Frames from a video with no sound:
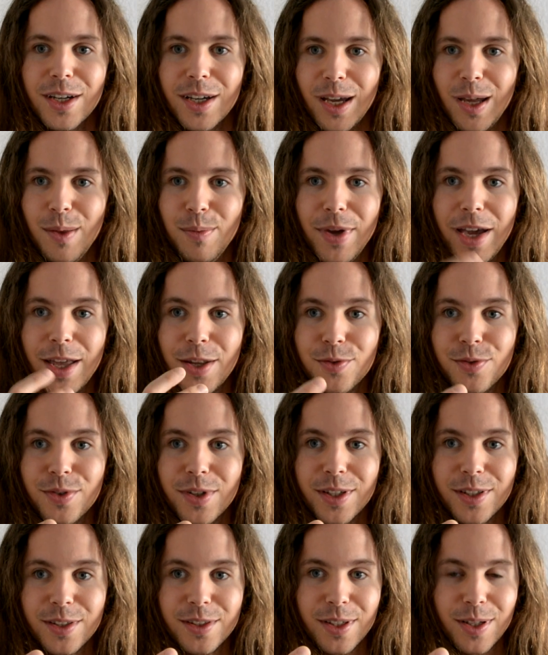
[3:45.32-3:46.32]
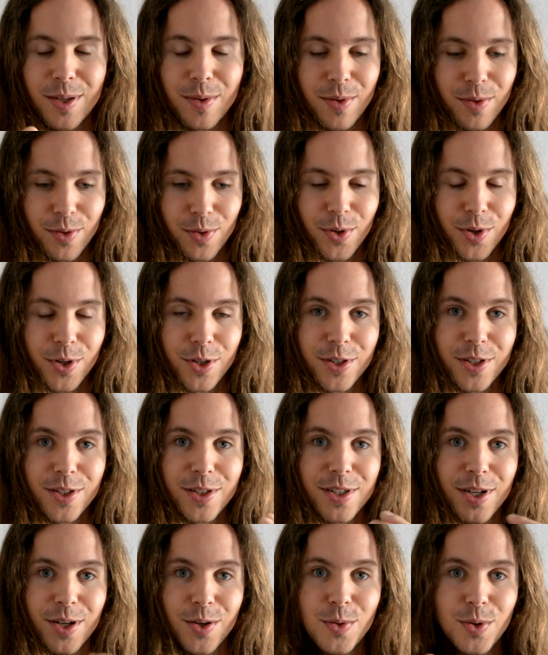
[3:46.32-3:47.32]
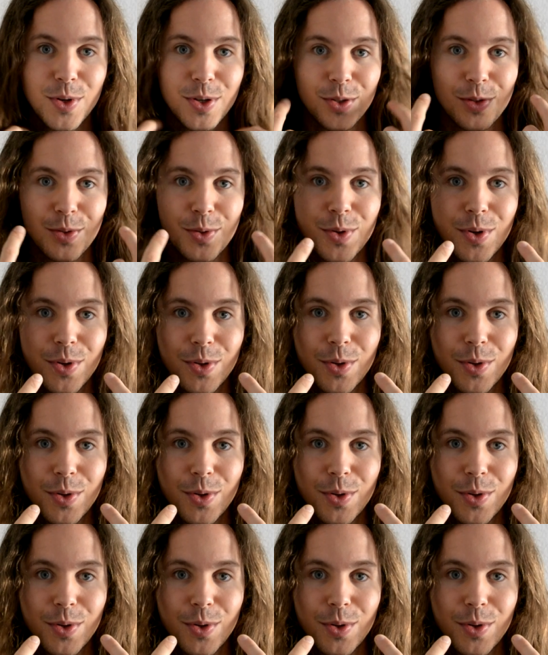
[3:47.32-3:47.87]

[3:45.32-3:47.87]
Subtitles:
and bad things and toxins are going to